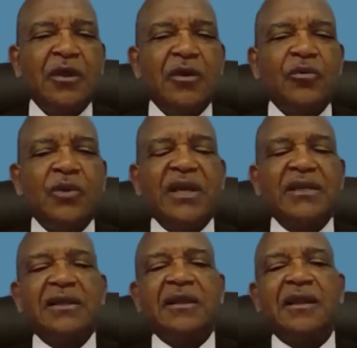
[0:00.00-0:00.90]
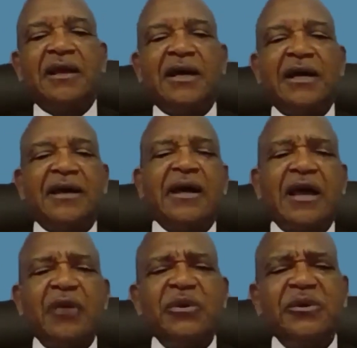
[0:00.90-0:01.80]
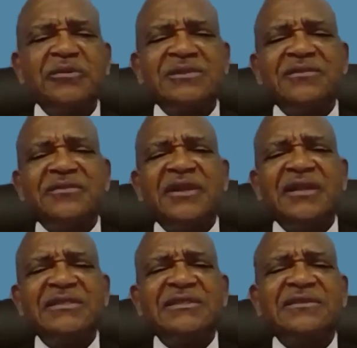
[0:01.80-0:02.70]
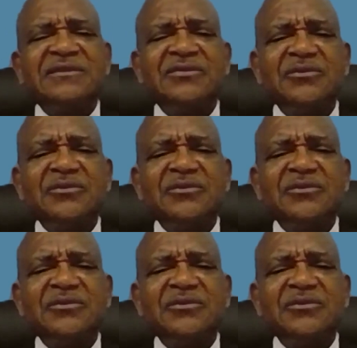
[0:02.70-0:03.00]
Well, I want to really